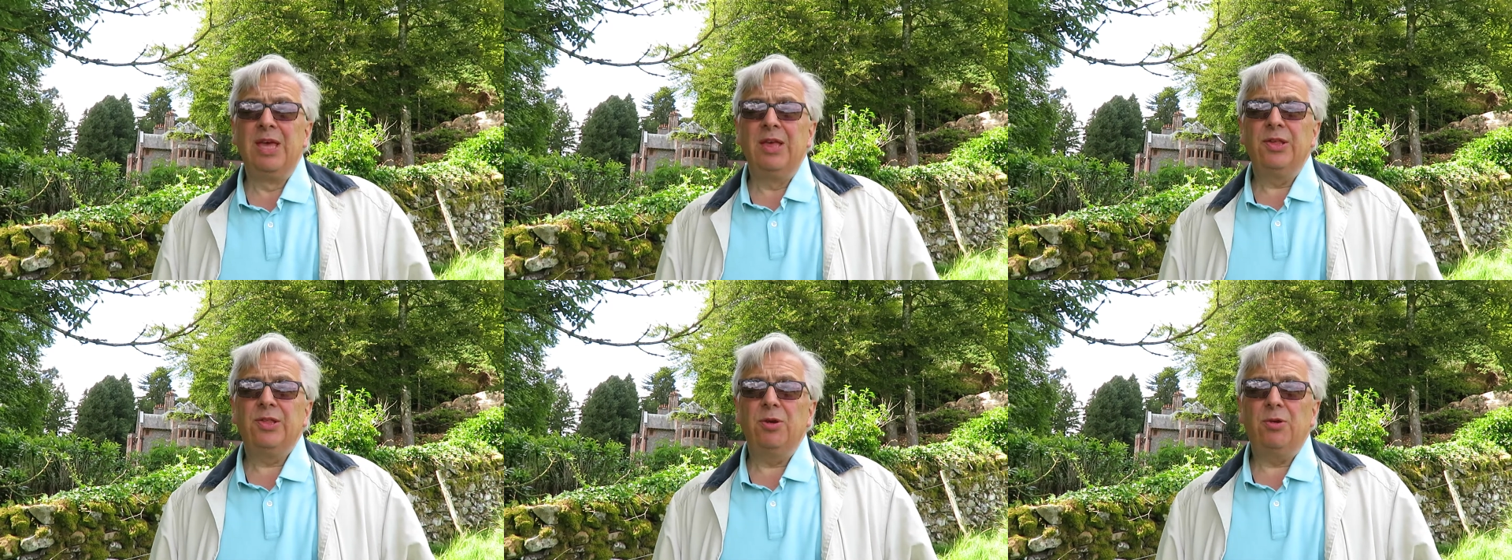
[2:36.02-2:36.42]

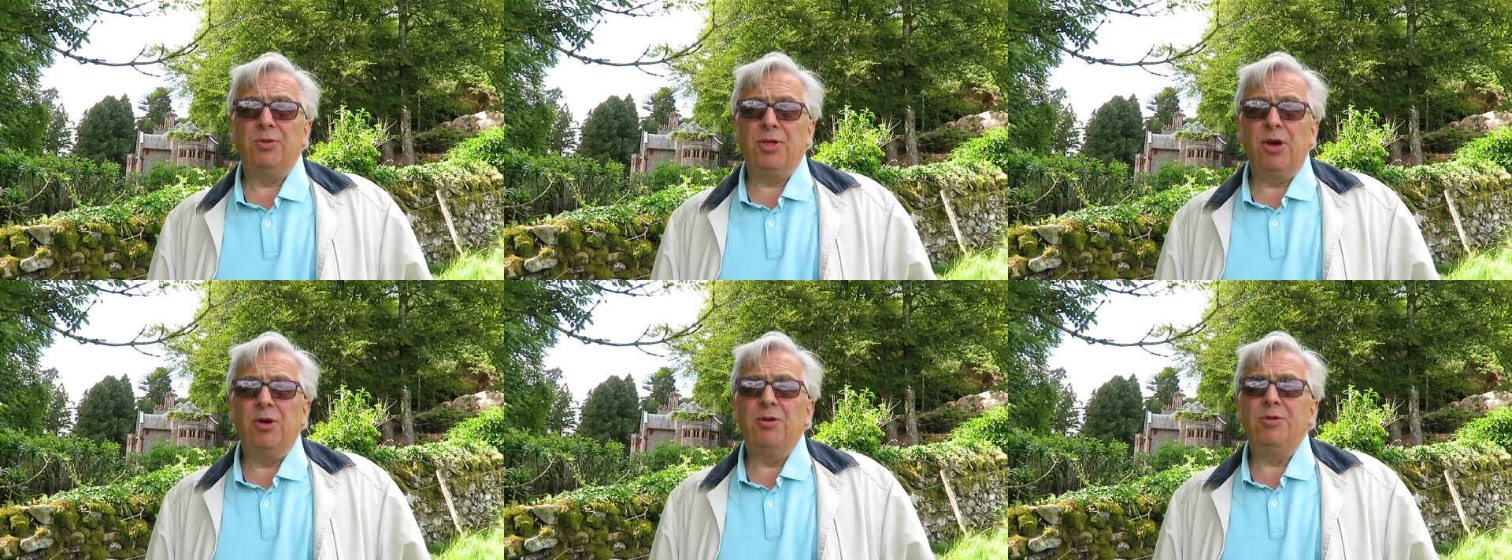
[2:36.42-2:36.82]
So
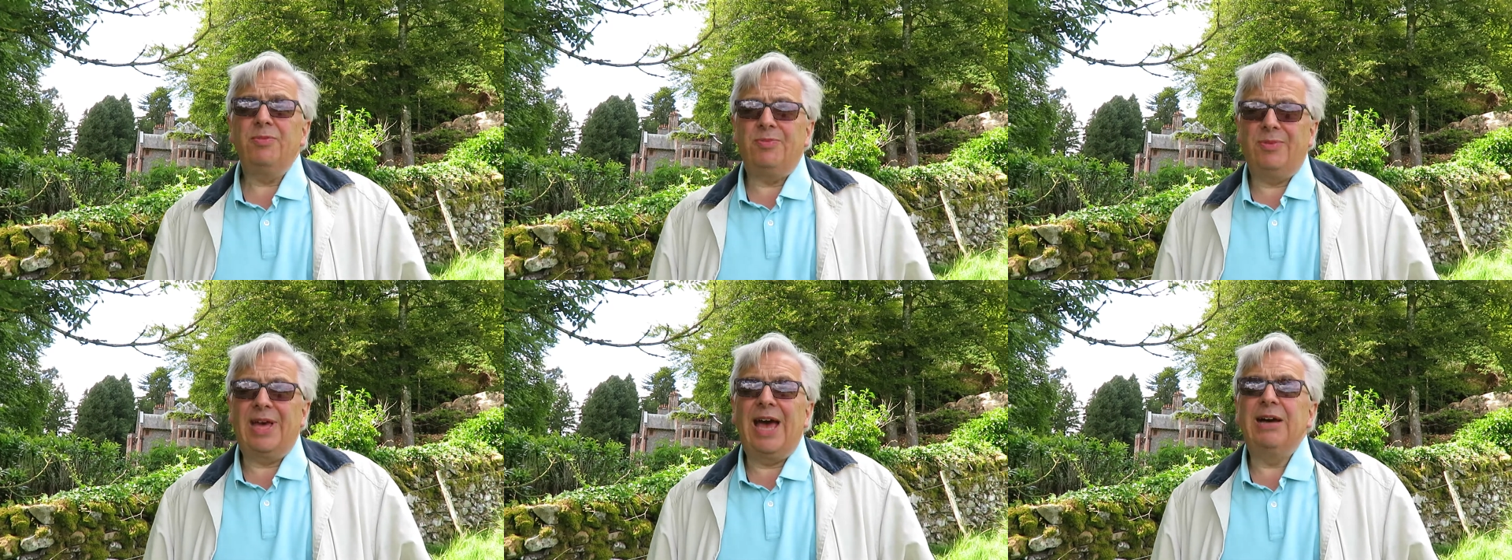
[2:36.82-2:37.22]
although
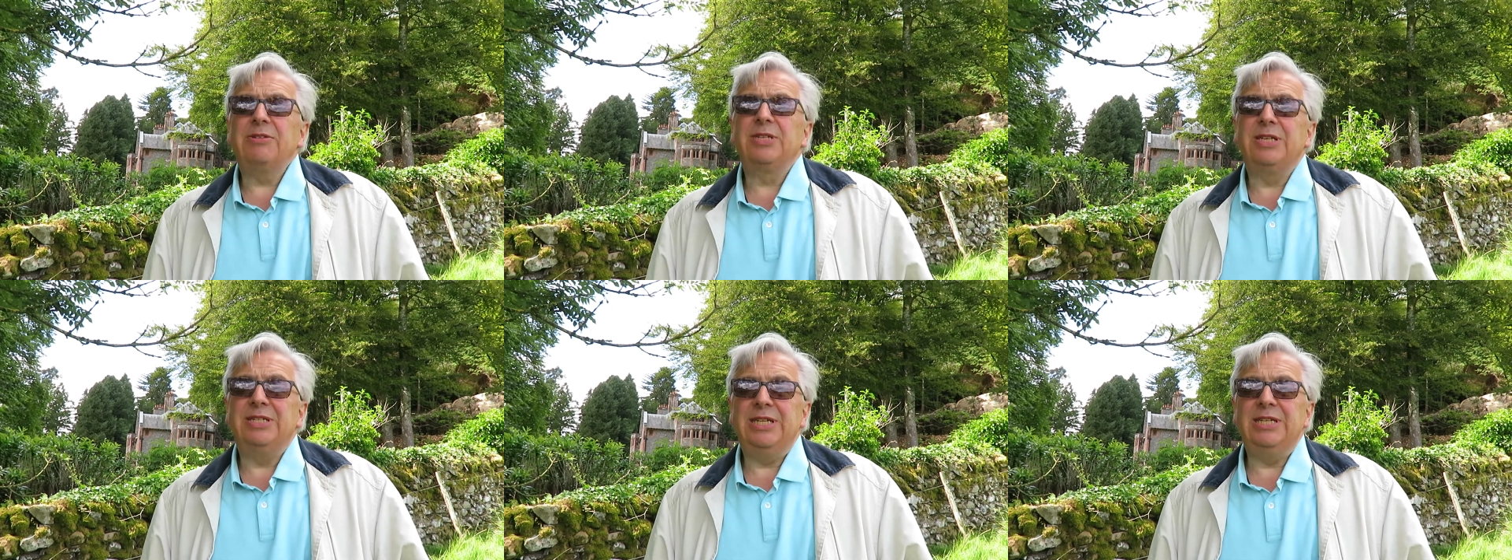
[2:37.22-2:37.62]
the house
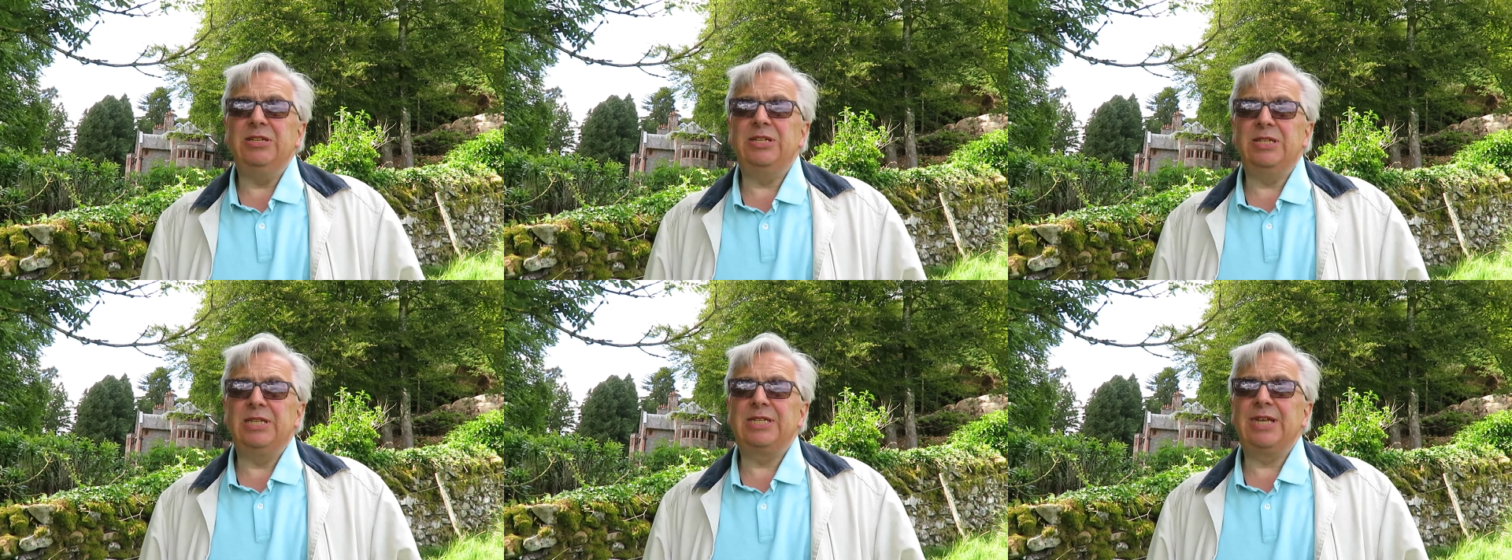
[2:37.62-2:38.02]

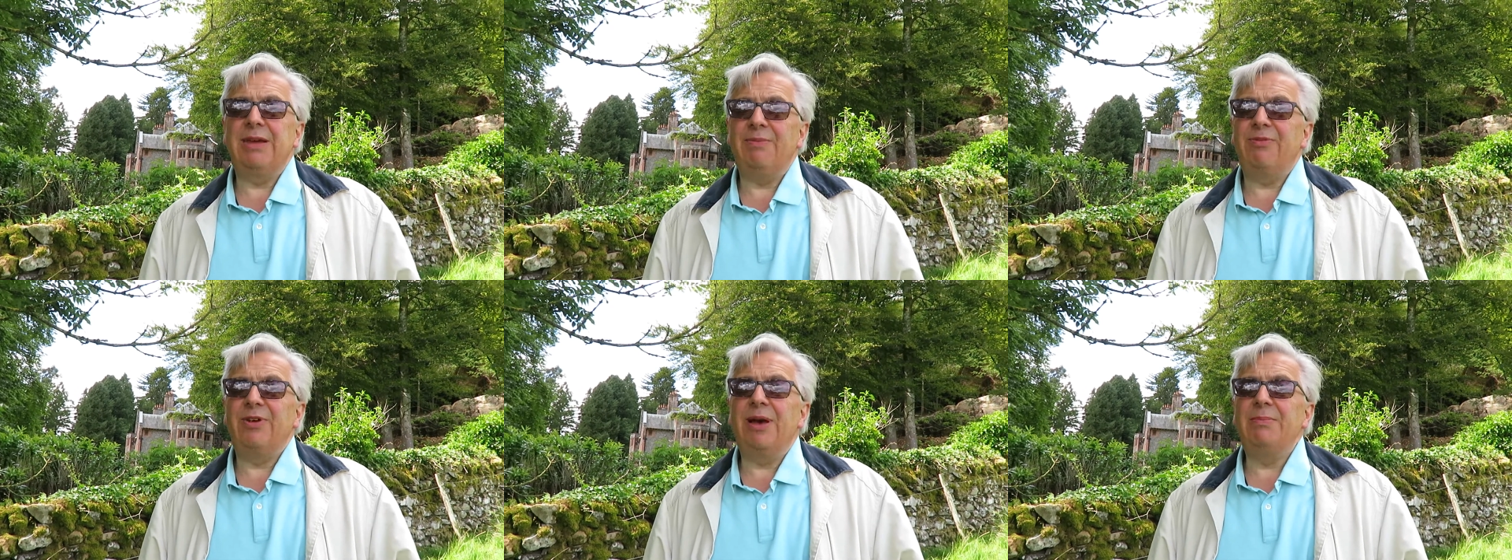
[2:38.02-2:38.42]
continued in the
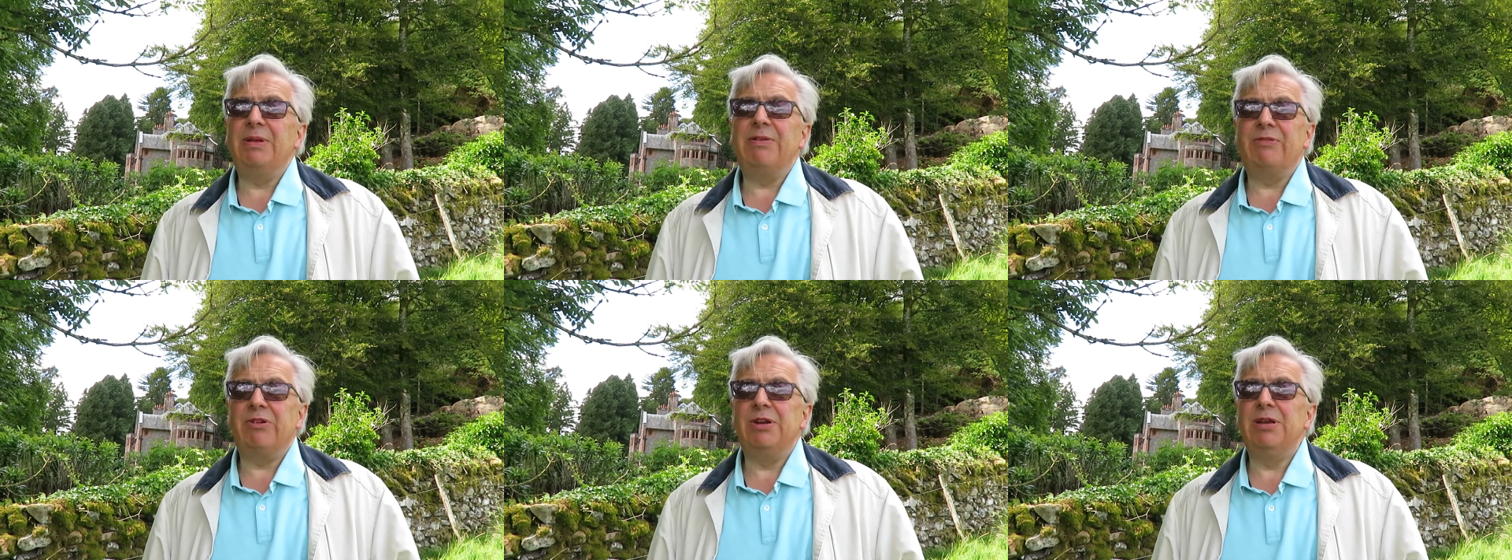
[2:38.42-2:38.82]
same
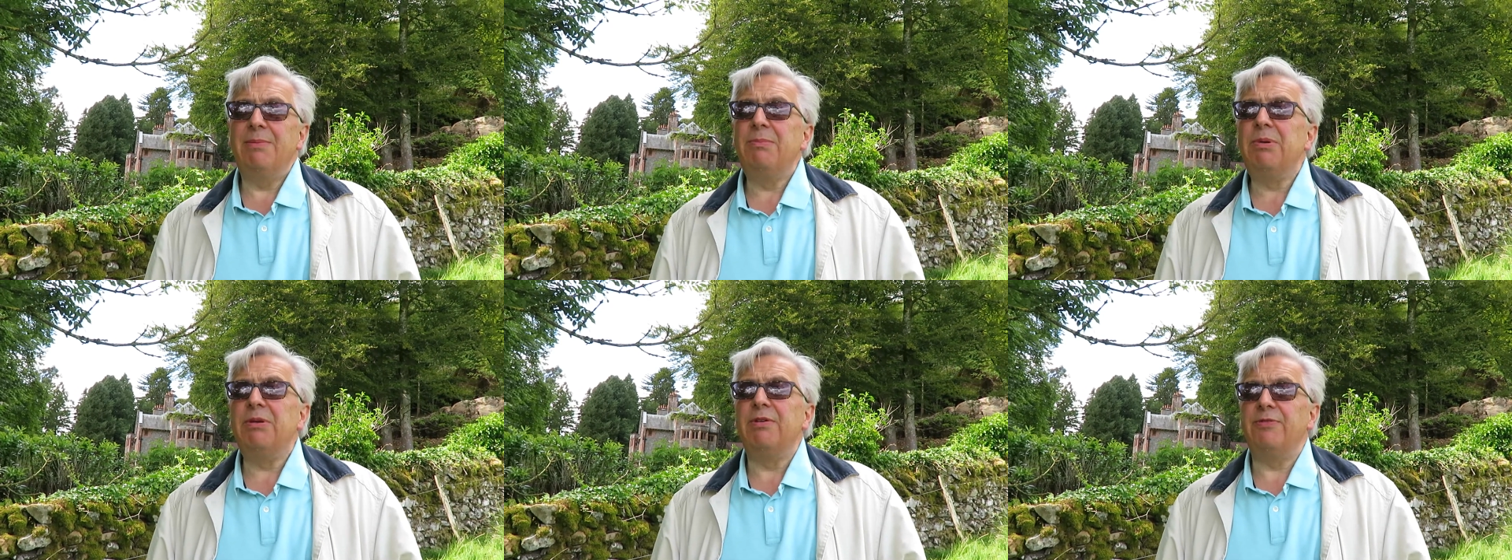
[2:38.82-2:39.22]
family for a
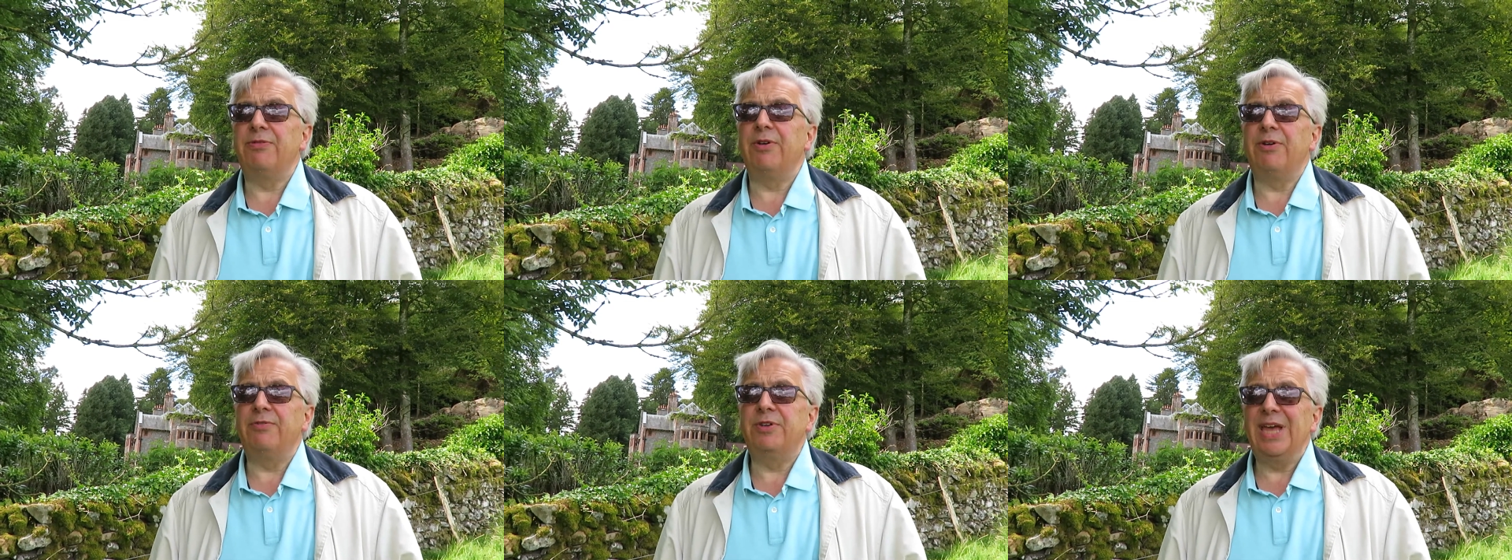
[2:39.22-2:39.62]
number
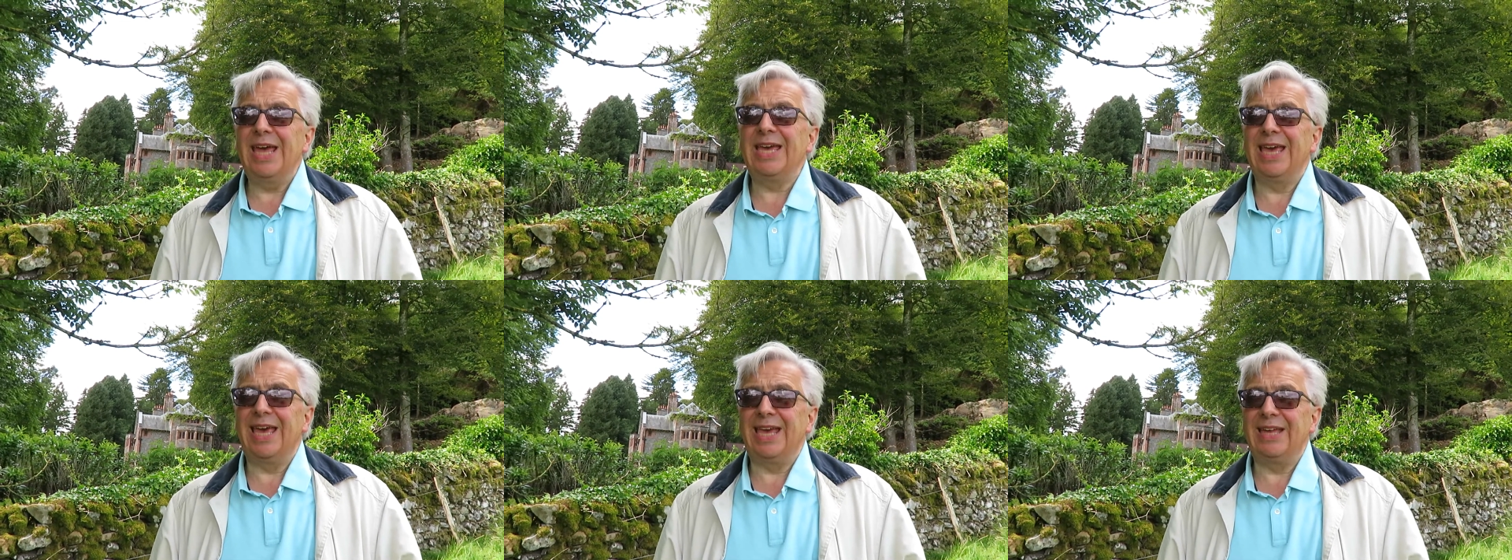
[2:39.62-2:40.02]
of
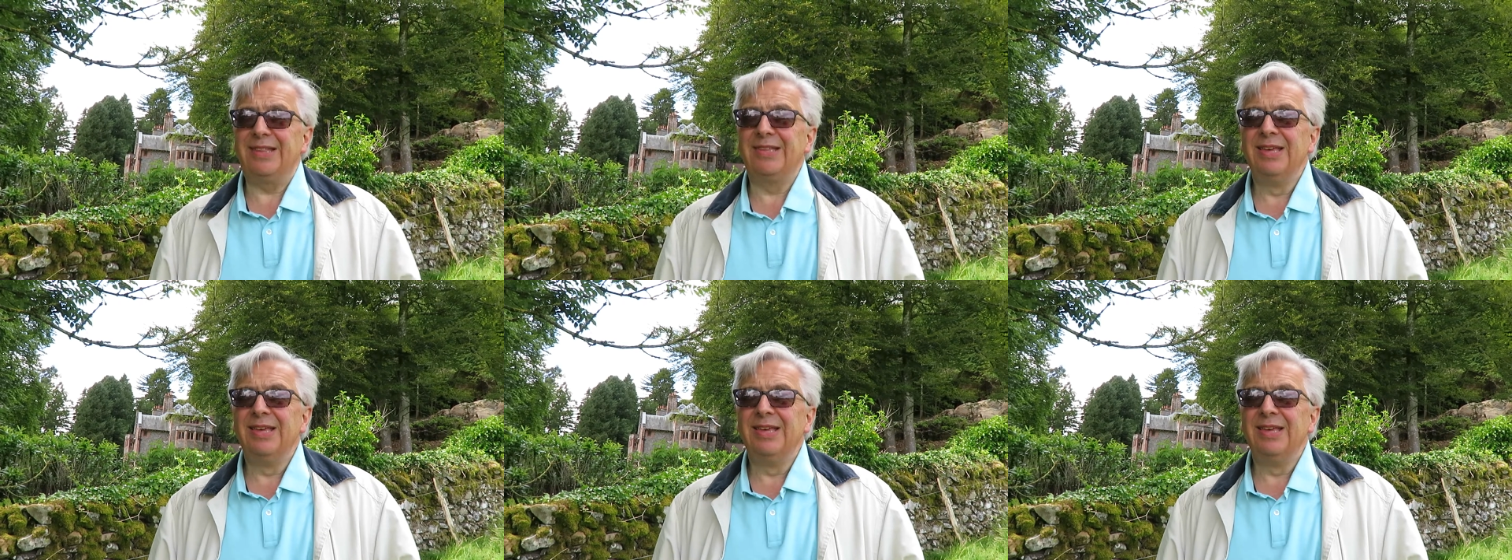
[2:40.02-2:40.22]
decades,